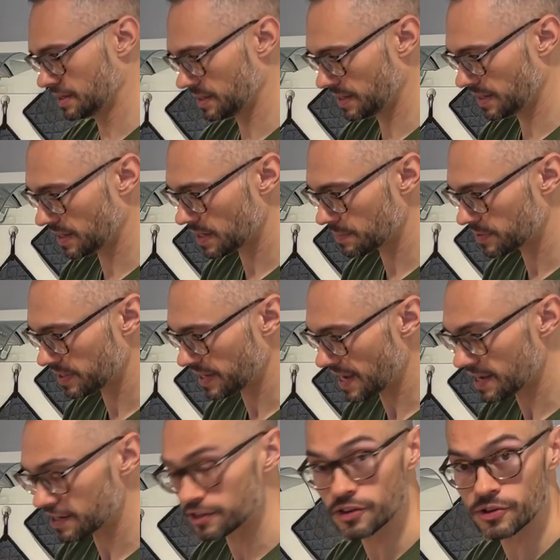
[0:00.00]
And I'm going to
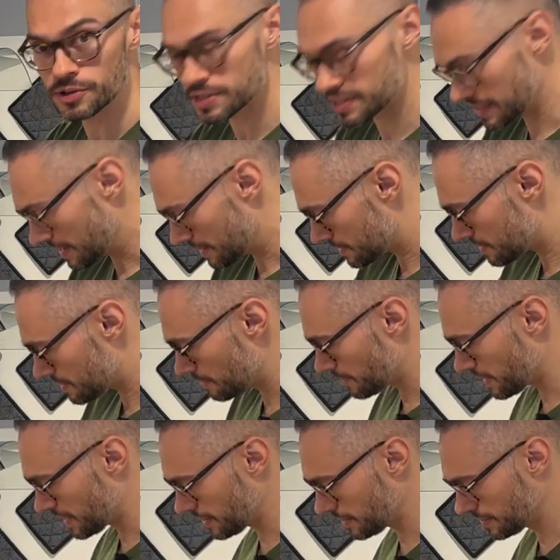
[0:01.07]
add another slice to
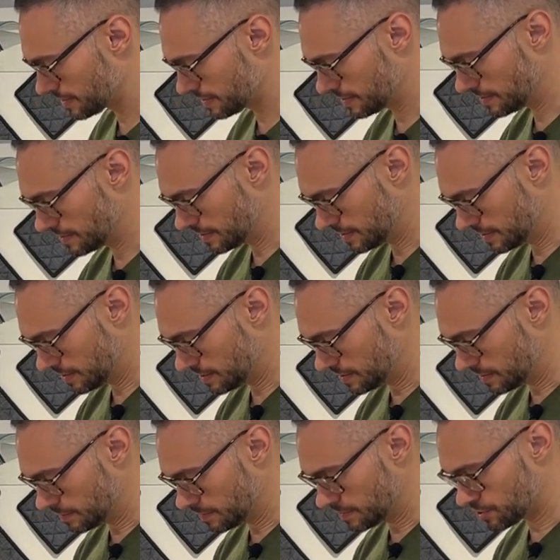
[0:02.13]
my
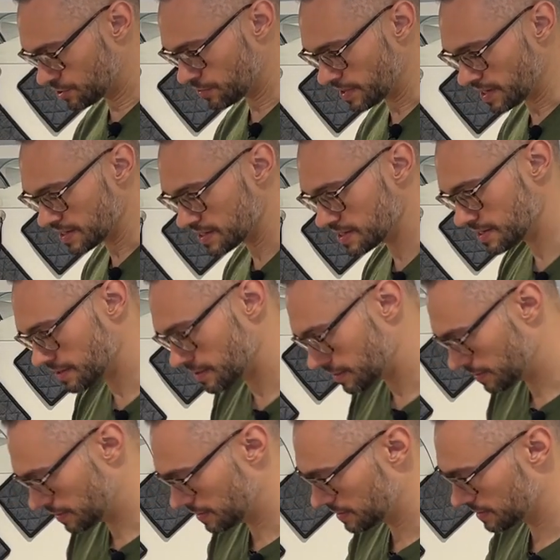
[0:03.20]
tray here.
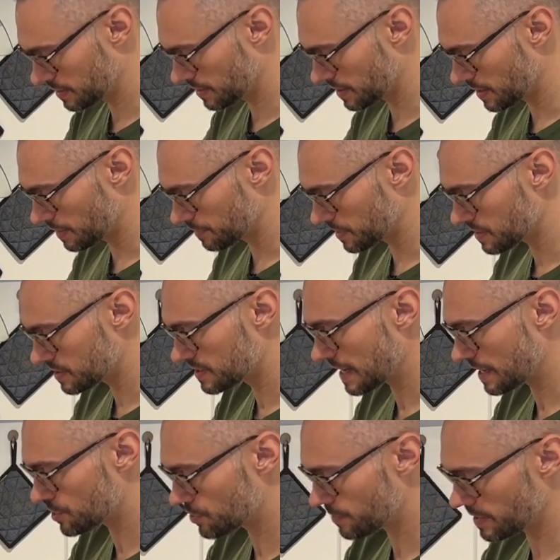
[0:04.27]
And I'm going to
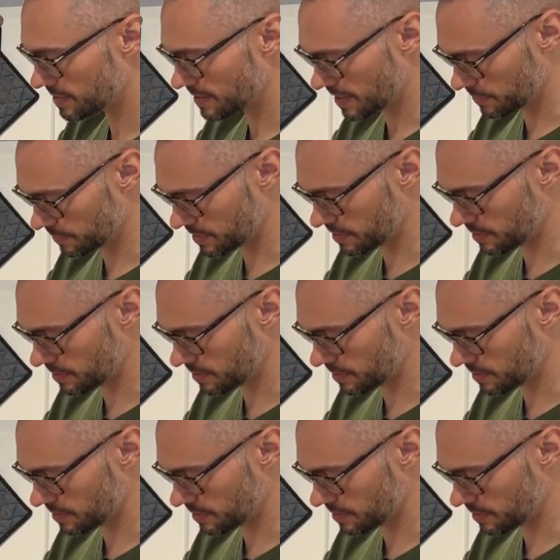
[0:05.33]
saturate that with the